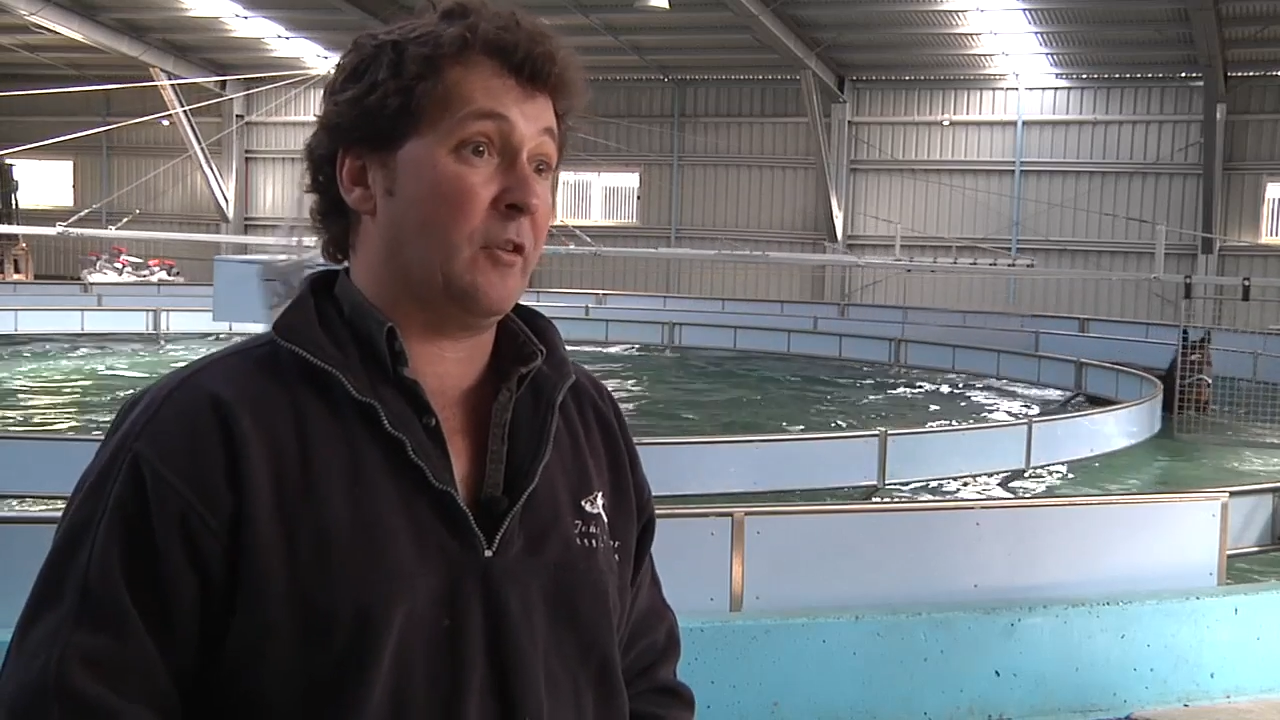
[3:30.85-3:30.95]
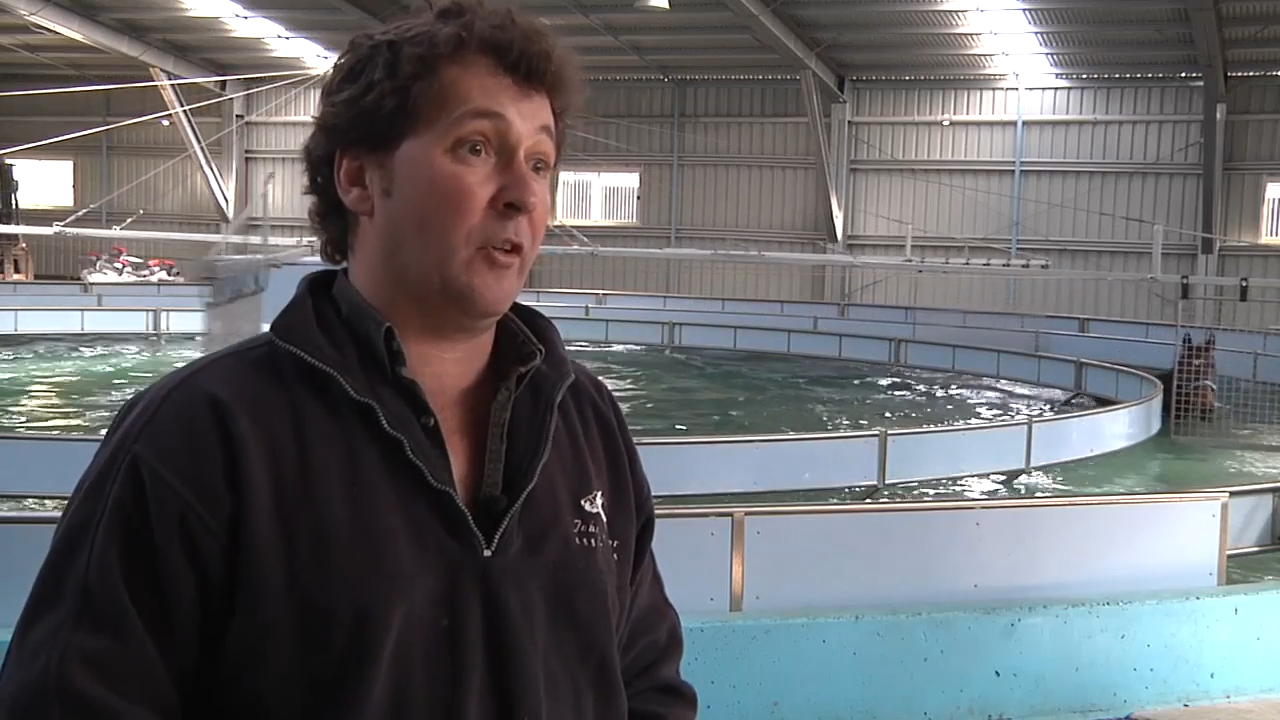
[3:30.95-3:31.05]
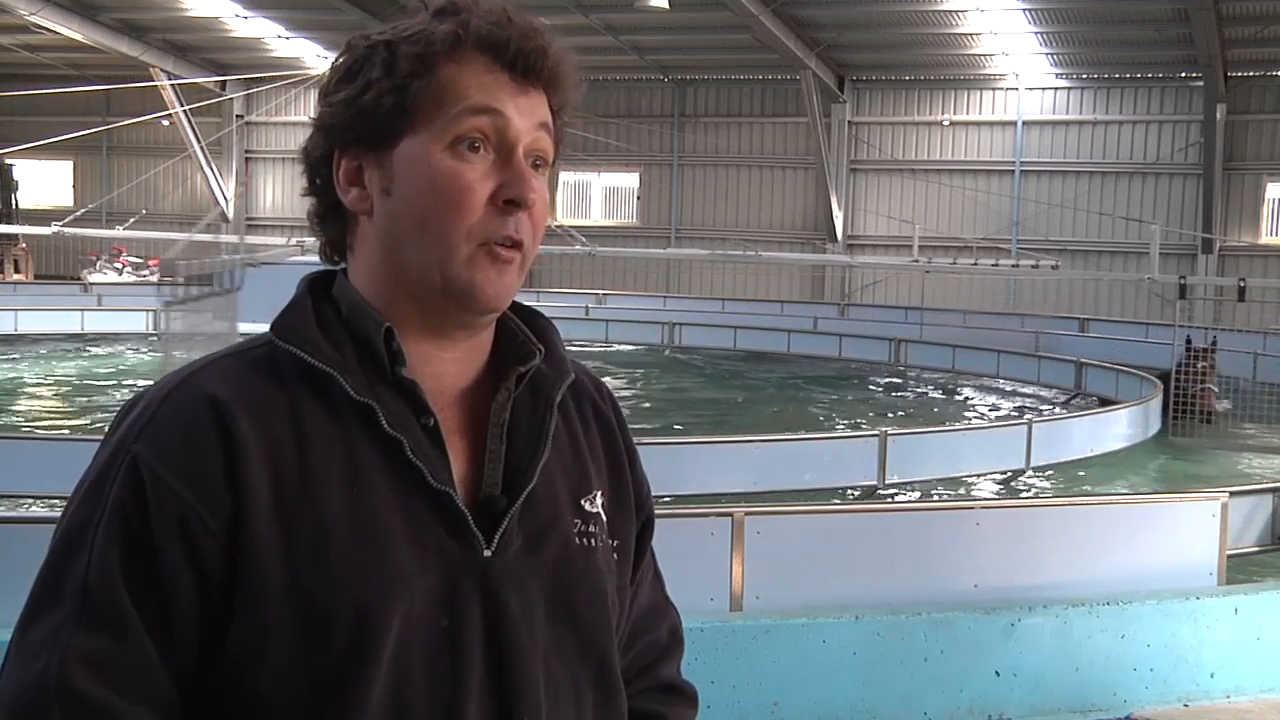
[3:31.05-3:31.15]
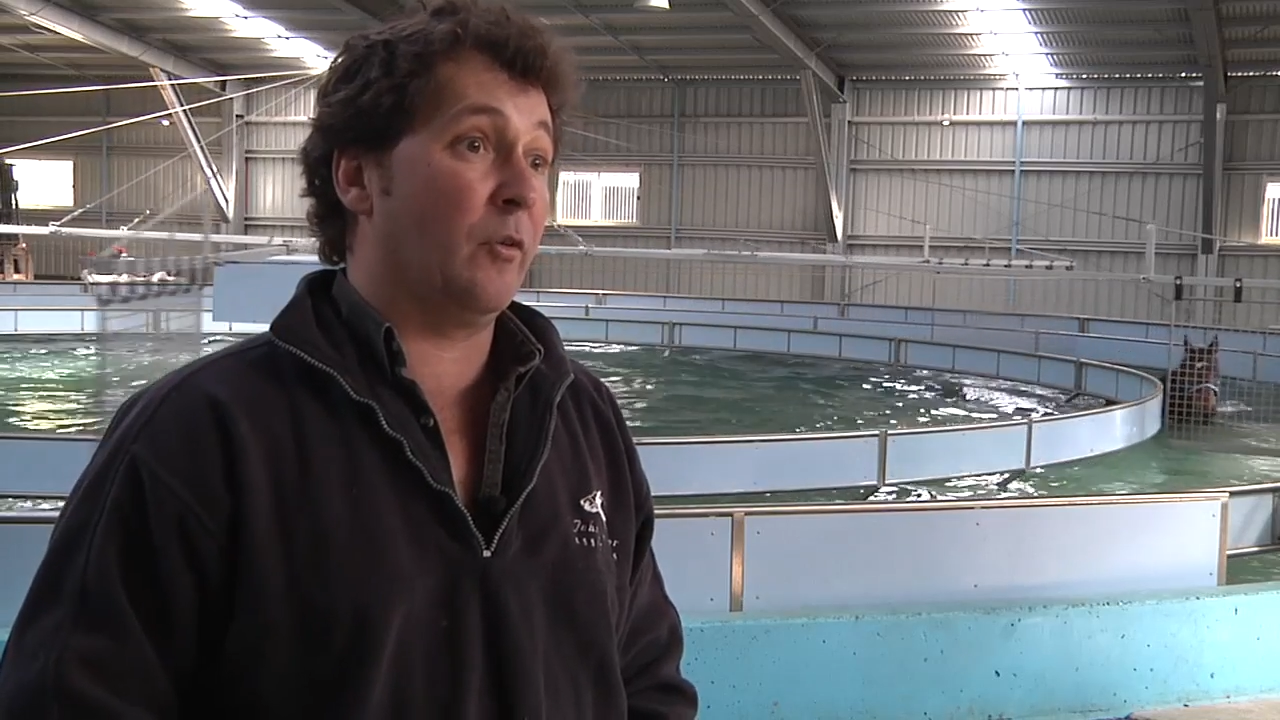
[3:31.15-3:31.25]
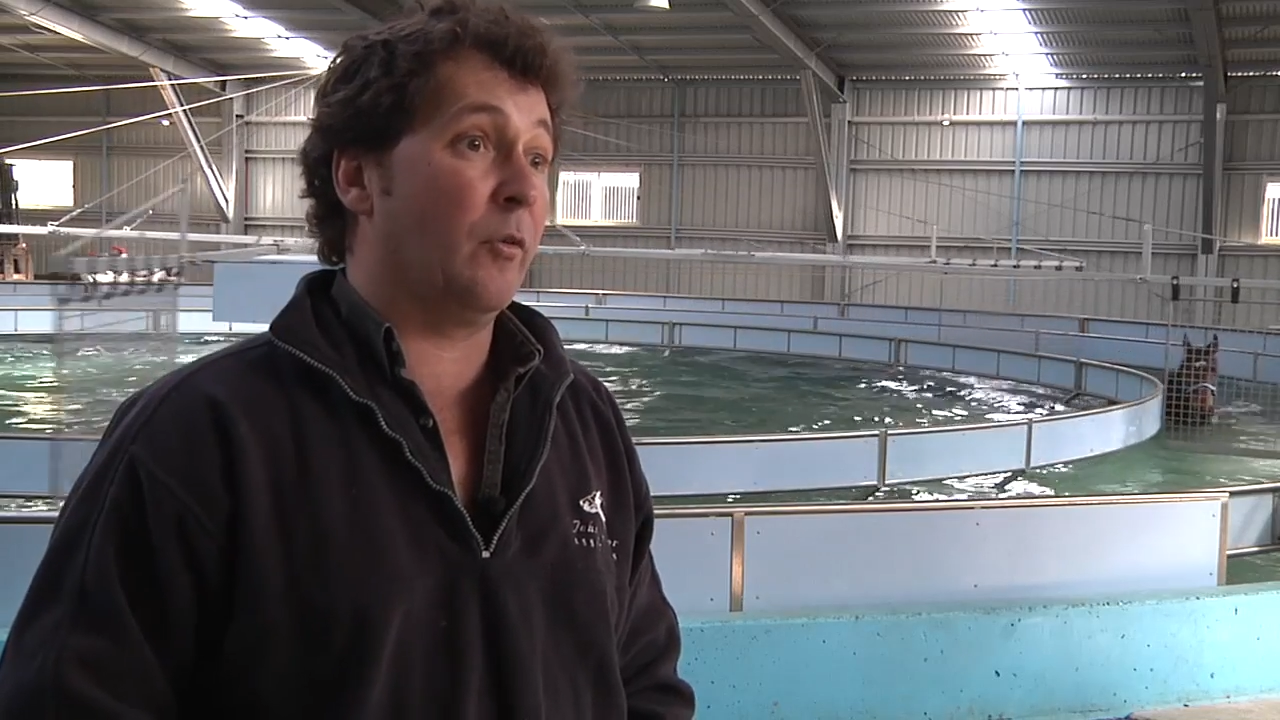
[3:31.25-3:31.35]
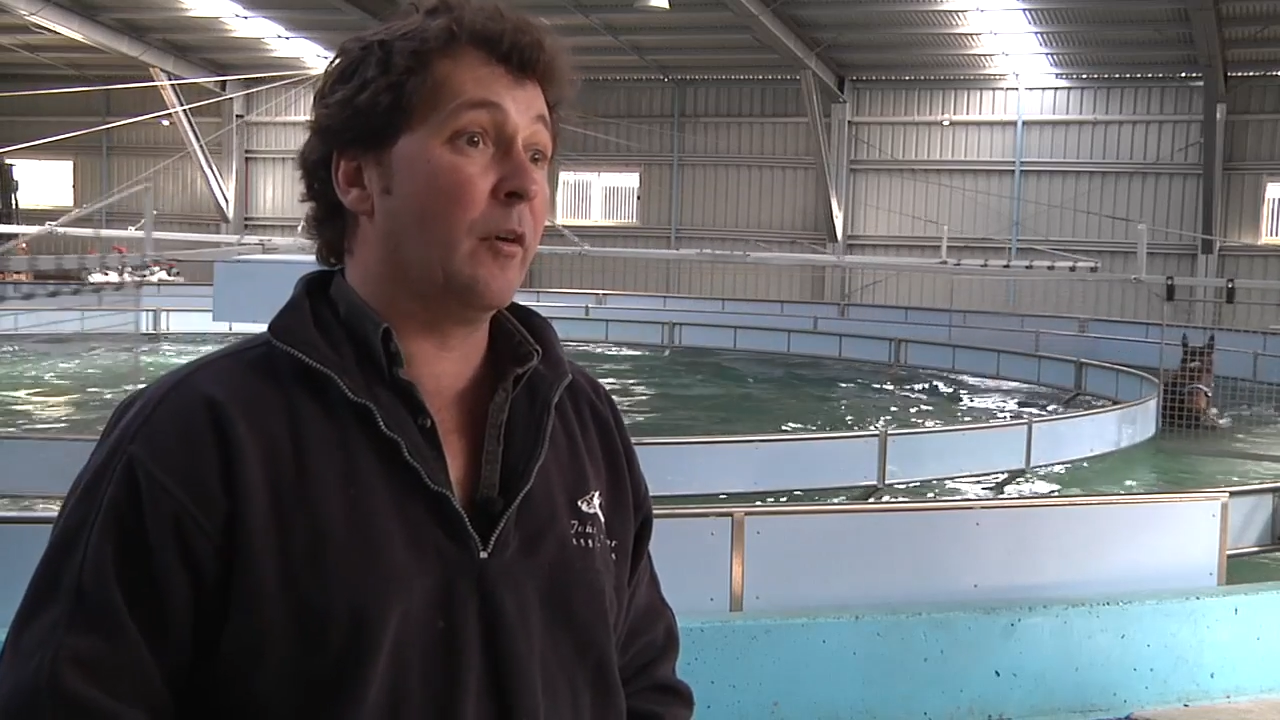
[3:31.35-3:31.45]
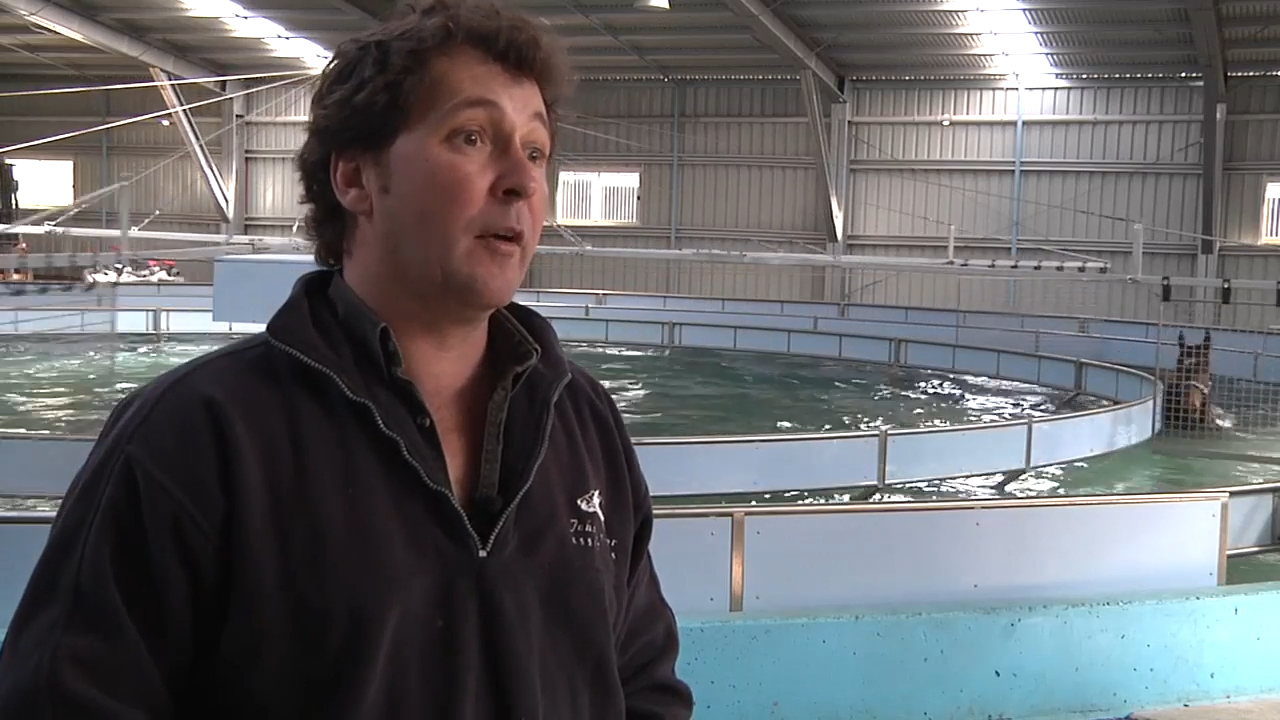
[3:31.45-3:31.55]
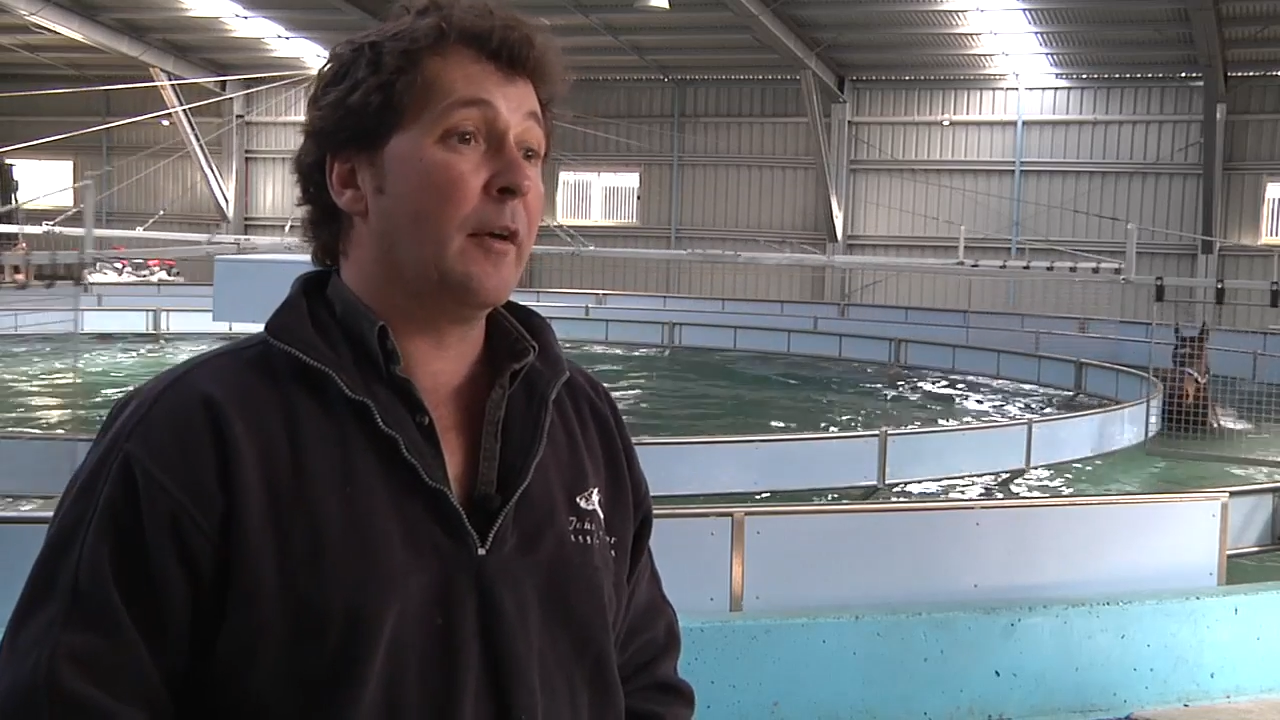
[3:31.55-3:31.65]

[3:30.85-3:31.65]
do,